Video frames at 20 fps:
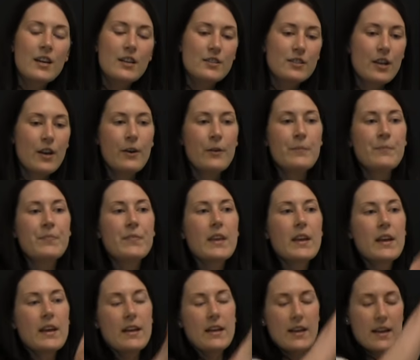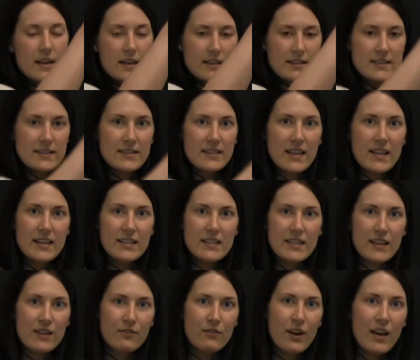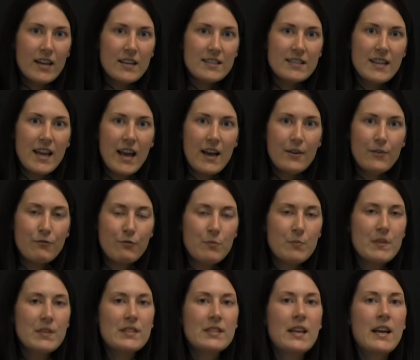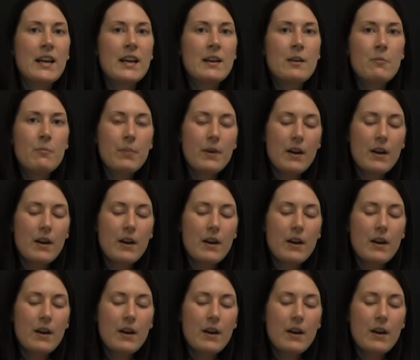So slanting rays down from the sun,